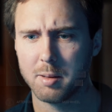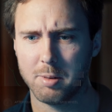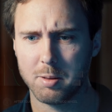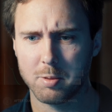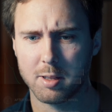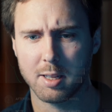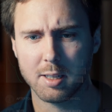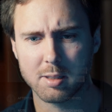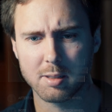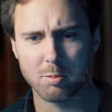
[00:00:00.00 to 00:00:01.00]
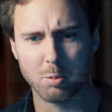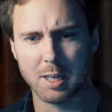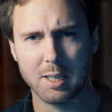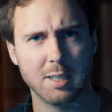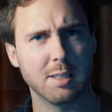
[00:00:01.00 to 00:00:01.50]
But with this
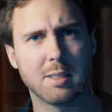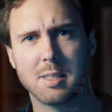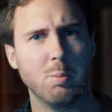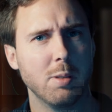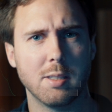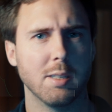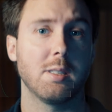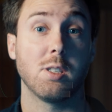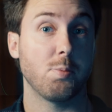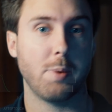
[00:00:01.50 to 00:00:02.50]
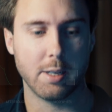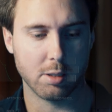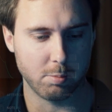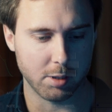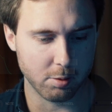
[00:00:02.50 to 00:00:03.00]
way, it simply just
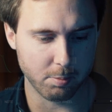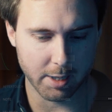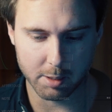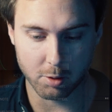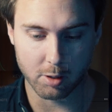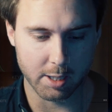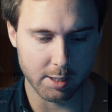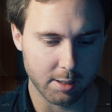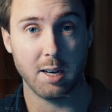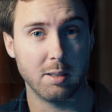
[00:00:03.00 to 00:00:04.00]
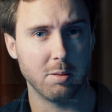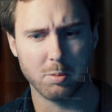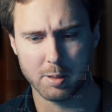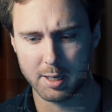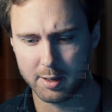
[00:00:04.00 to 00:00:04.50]
inspires me to play more. And
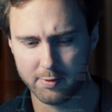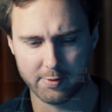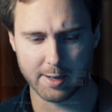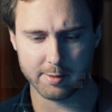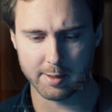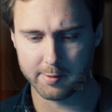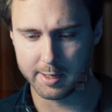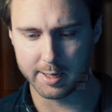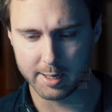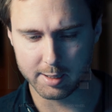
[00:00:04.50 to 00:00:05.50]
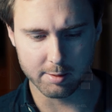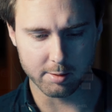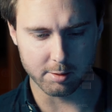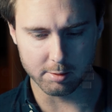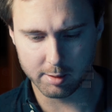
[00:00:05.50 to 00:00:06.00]
when I found out that I
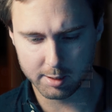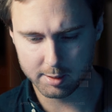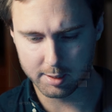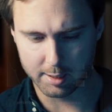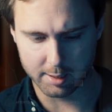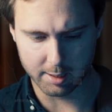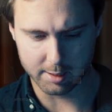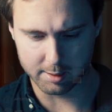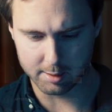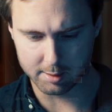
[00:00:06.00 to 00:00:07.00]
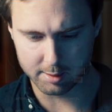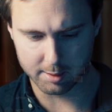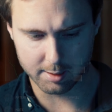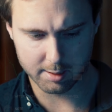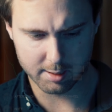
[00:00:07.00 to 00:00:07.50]
could do this and I
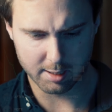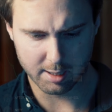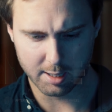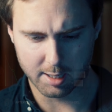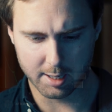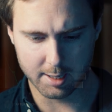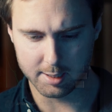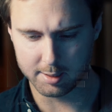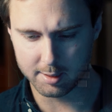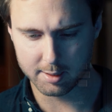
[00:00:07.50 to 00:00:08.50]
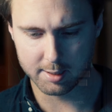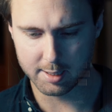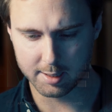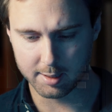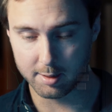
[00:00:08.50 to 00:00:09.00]
did it, I just
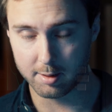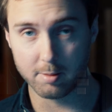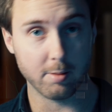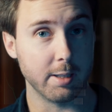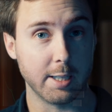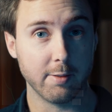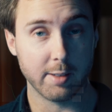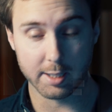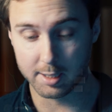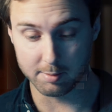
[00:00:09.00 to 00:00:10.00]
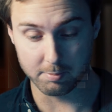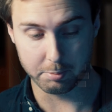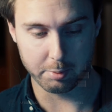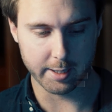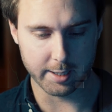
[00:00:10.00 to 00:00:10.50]
sat in the whole evening and
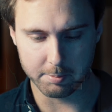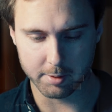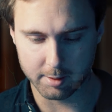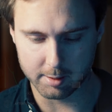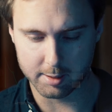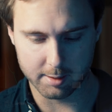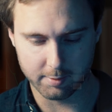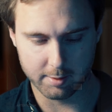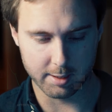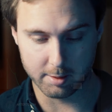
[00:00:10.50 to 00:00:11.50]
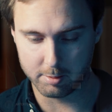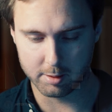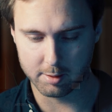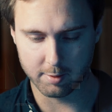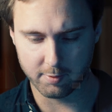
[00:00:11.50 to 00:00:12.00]
played because it
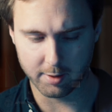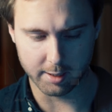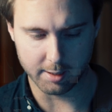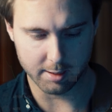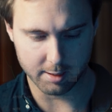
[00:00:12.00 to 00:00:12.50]
was so fun.